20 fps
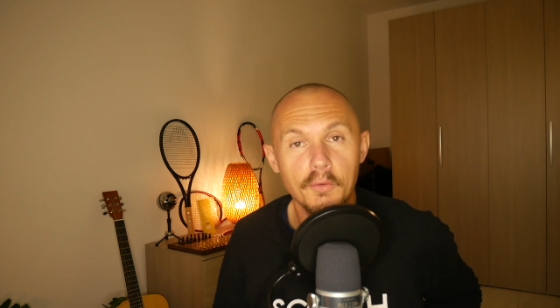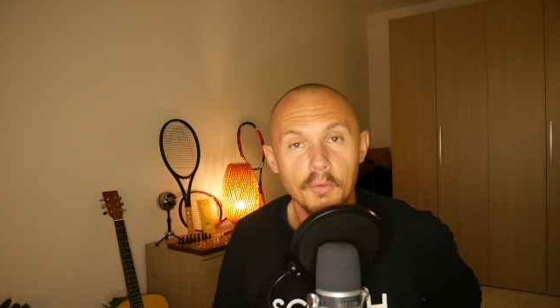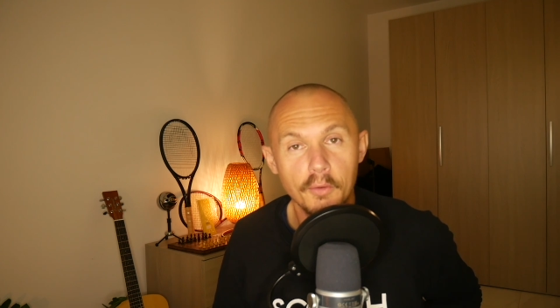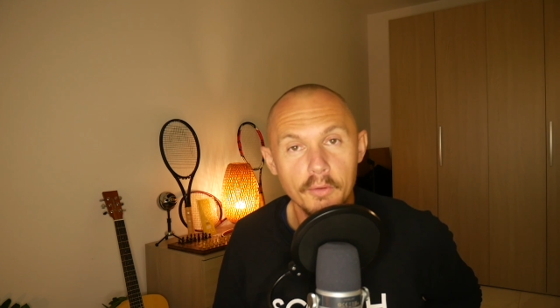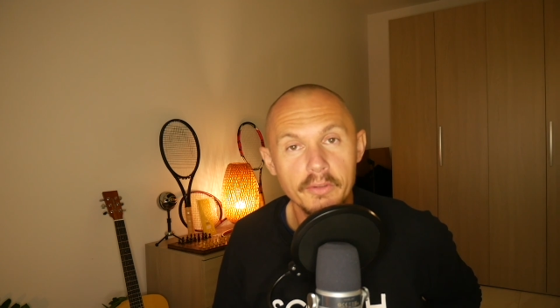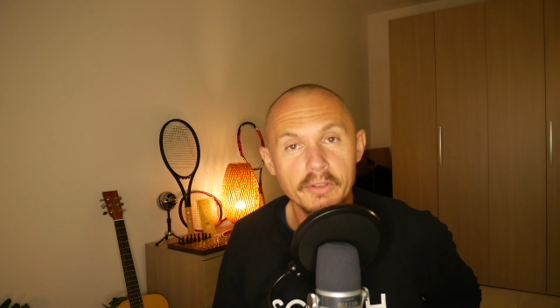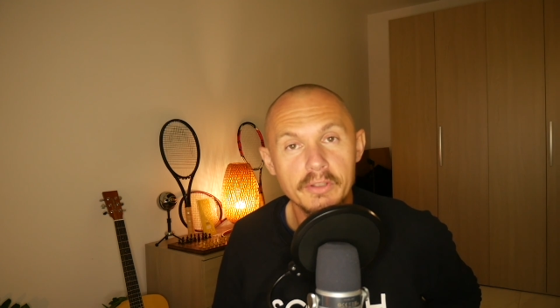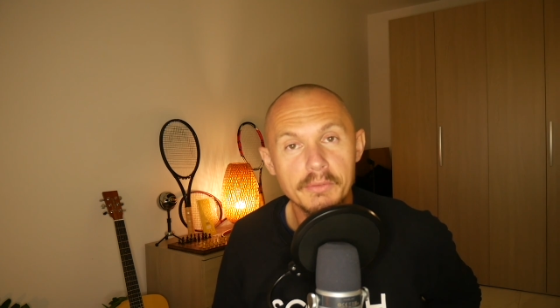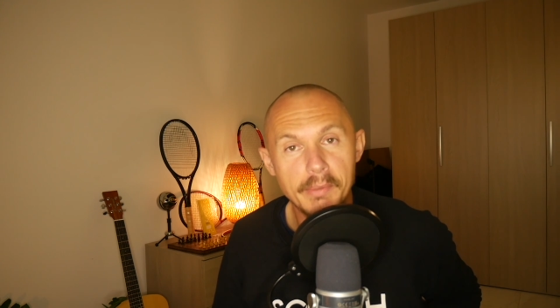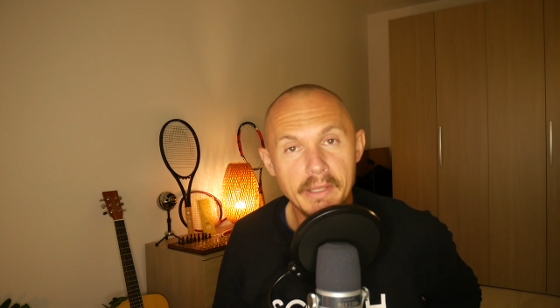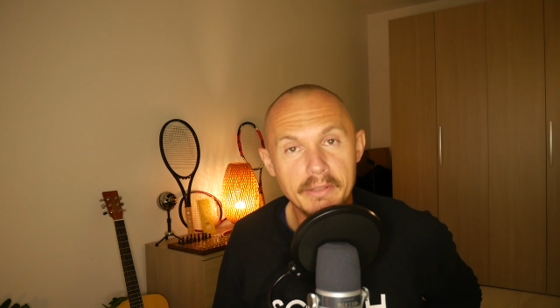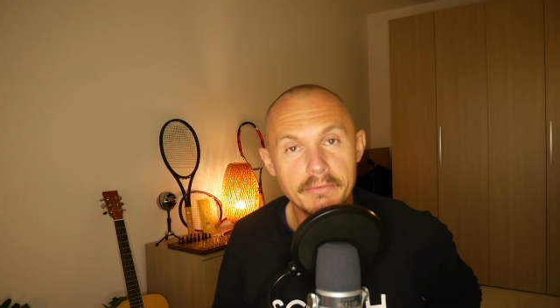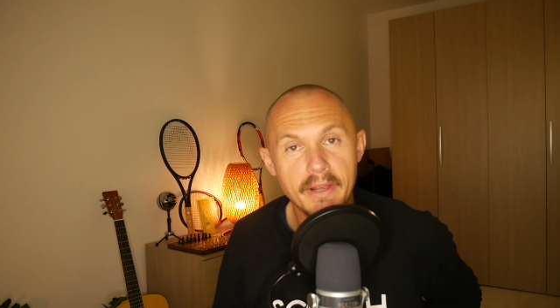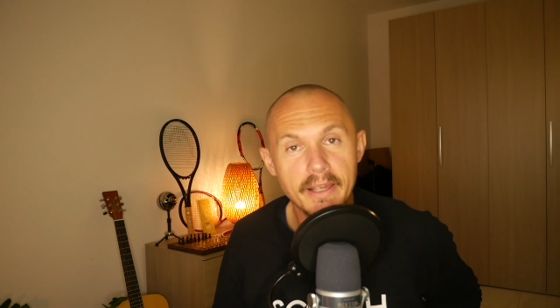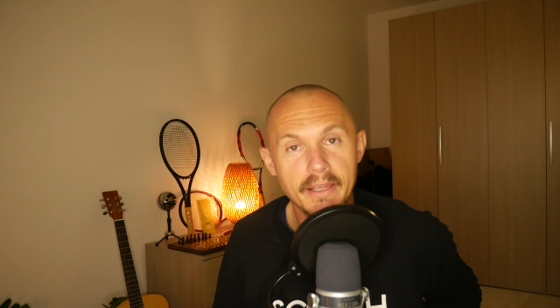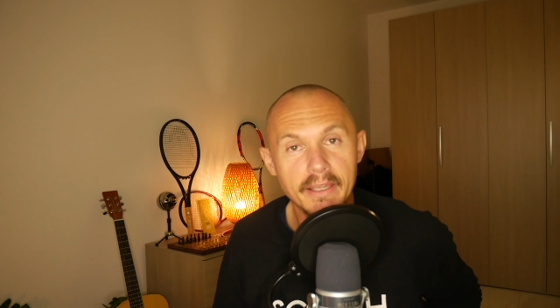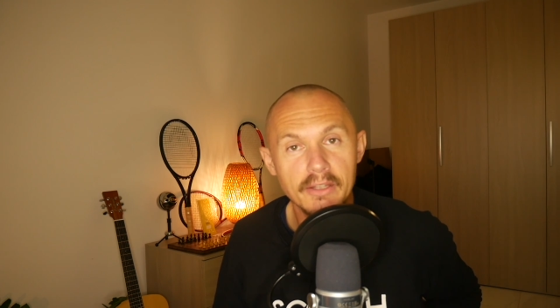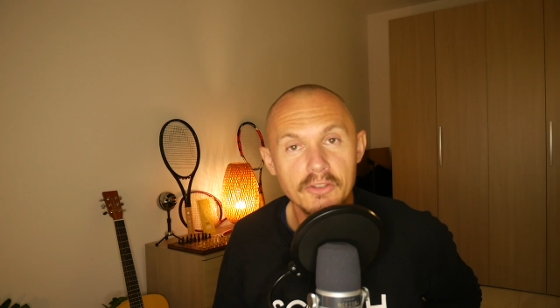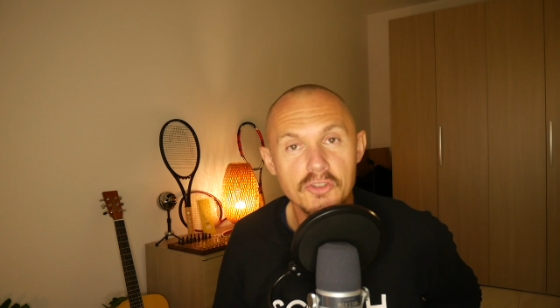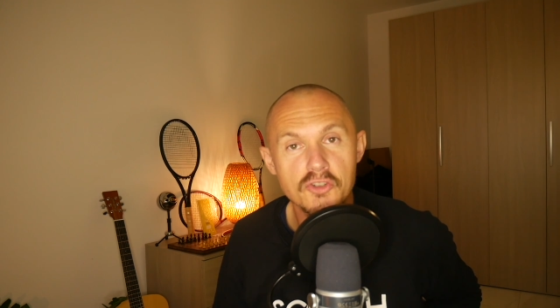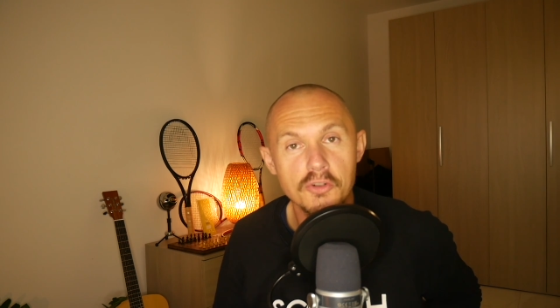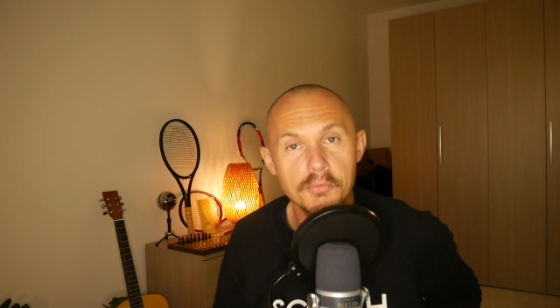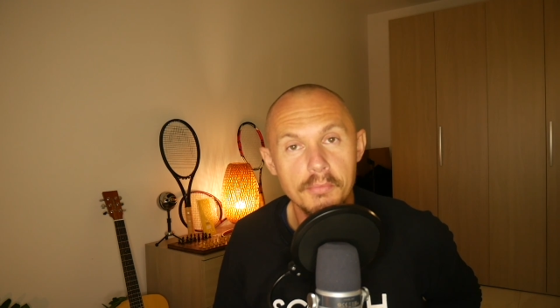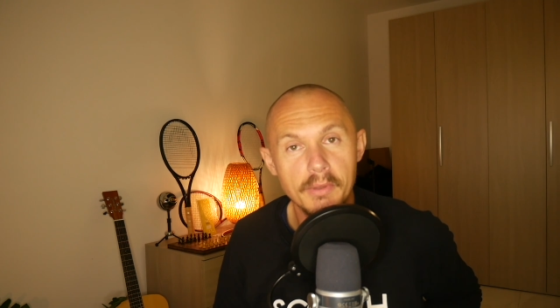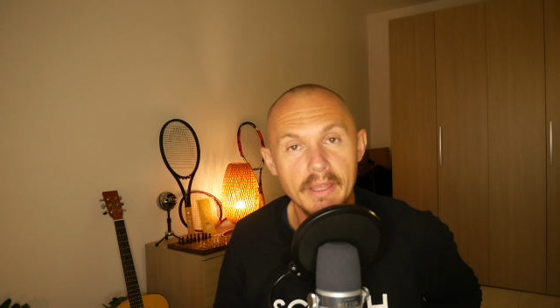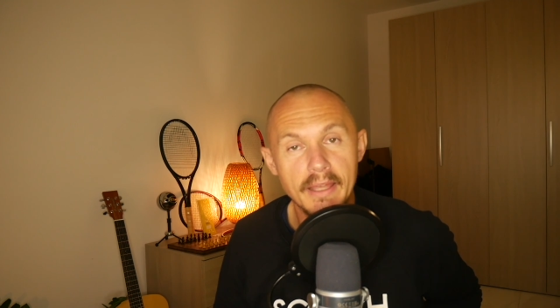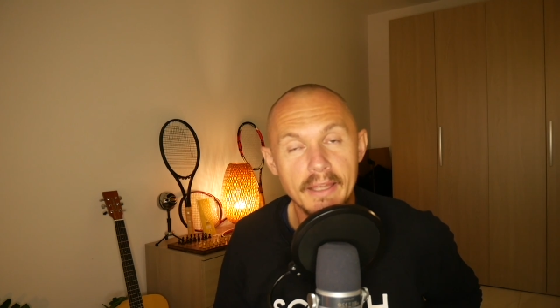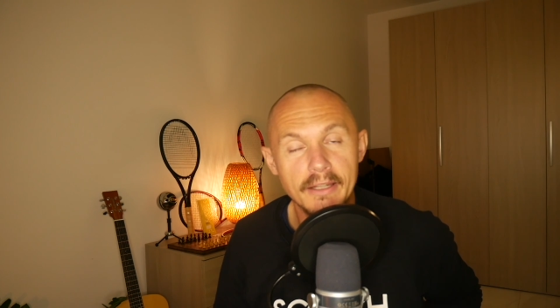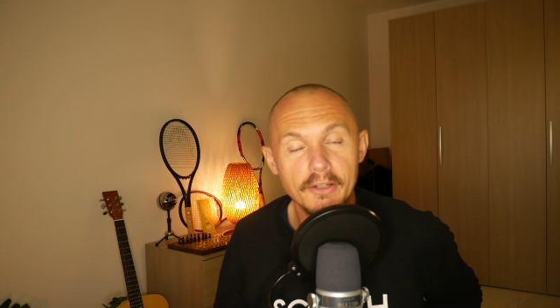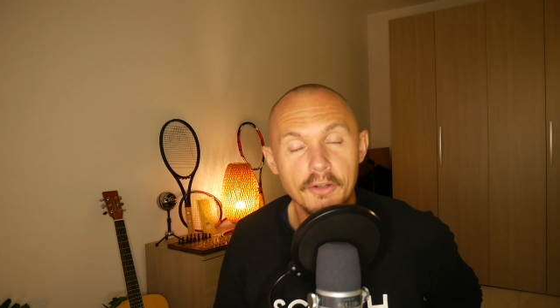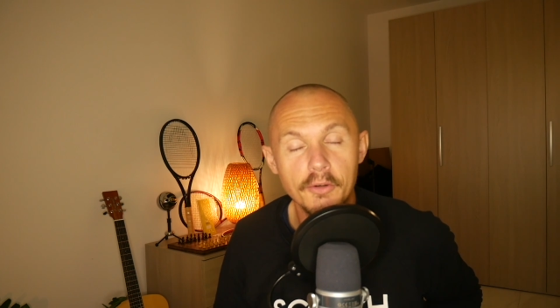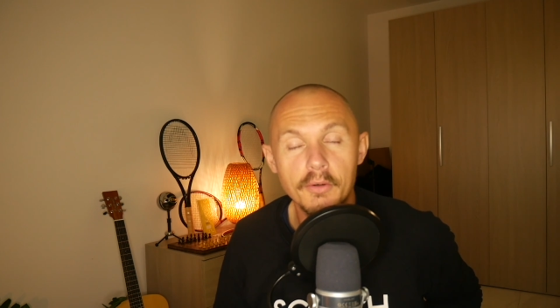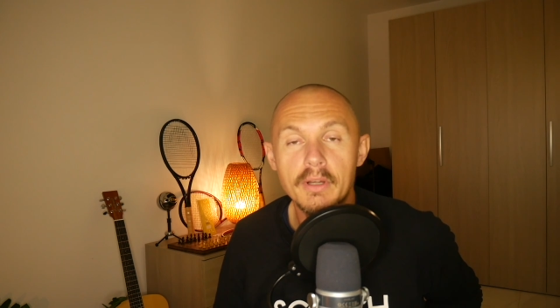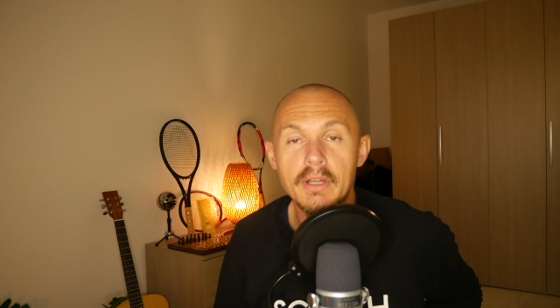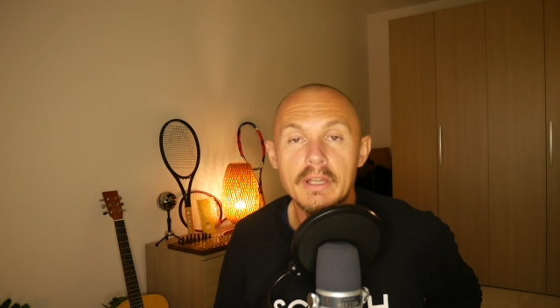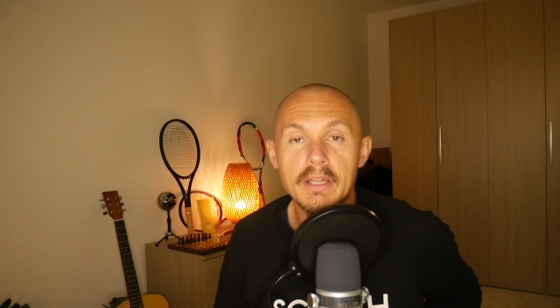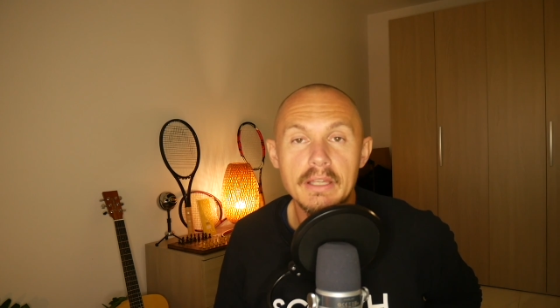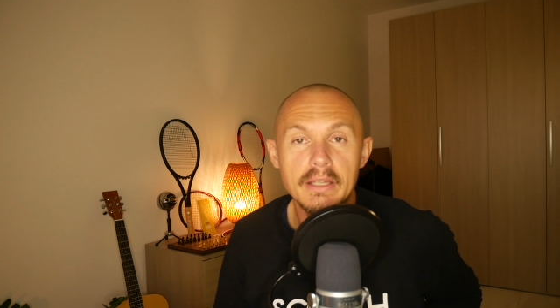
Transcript: all spin rackets should be yellow.